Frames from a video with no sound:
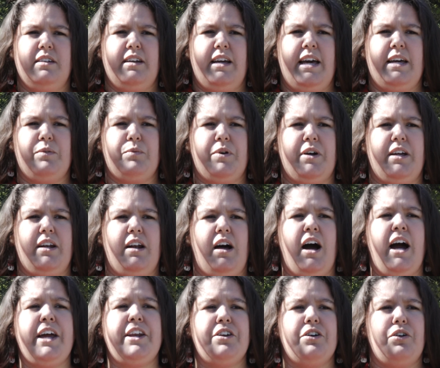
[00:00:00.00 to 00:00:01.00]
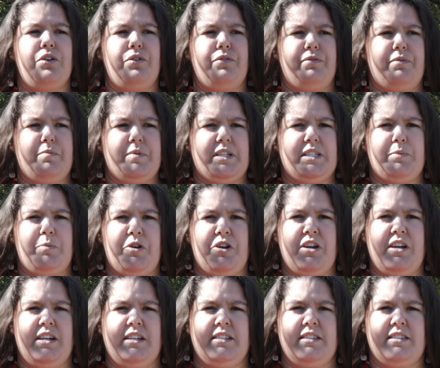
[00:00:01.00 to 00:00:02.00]
and what I know from
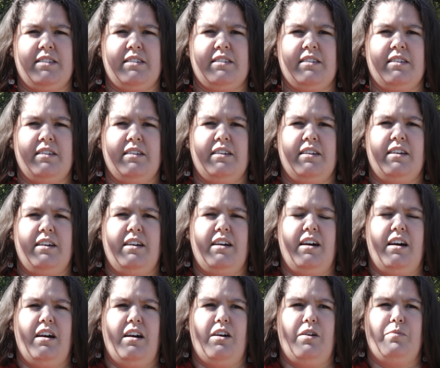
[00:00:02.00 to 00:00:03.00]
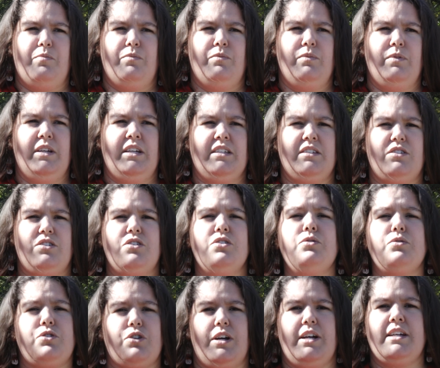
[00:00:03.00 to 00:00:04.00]
experience is
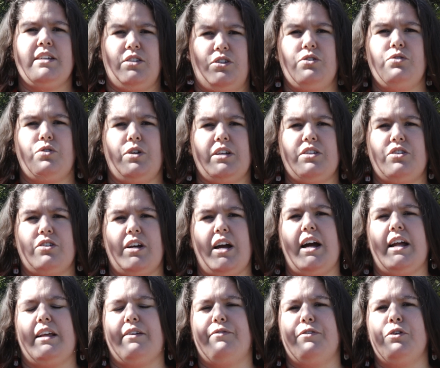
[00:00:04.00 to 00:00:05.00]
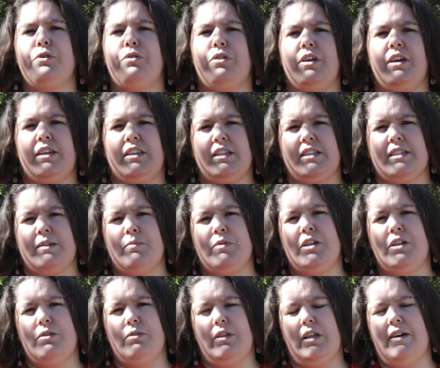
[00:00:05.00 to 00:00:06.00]
to trust your gut. If you think that
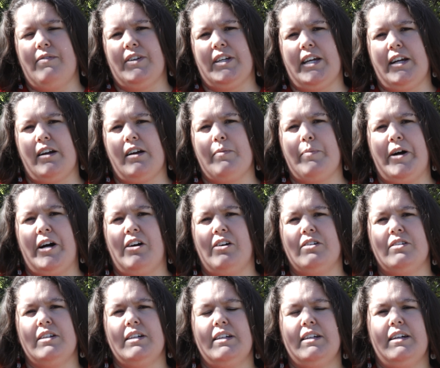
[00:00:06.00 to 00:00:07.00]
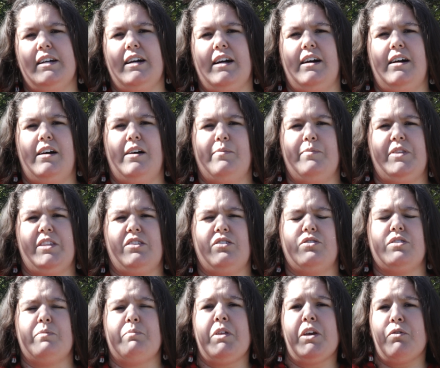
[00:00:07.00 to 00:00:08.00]
somebody you love and care about,
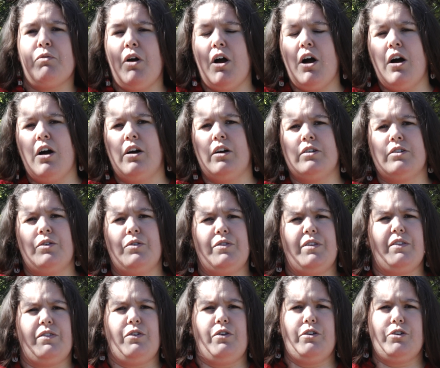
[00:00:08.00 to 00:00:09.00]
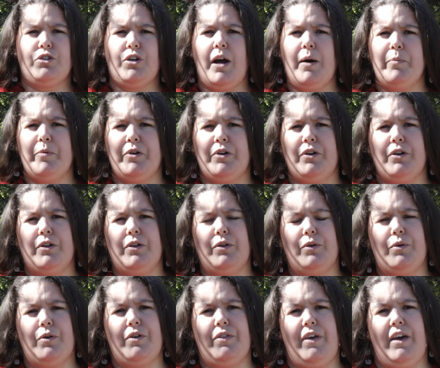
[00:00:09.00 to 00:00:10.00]
there's something wrong, or that they're in trouble,
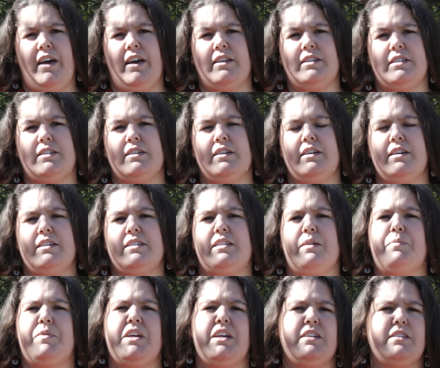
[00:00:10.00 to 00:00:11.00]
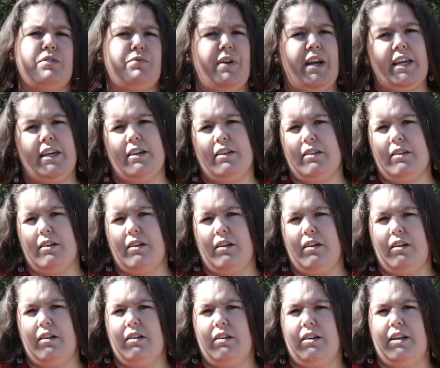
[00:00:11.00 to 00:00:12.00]
or that something is
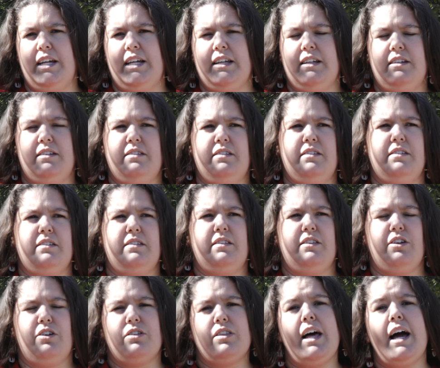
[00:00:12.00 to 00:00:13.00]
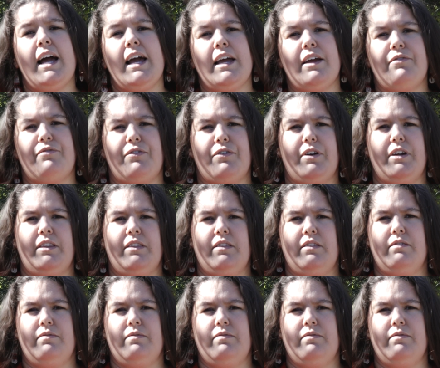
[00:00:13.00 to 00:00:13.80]
irregular in their life, or if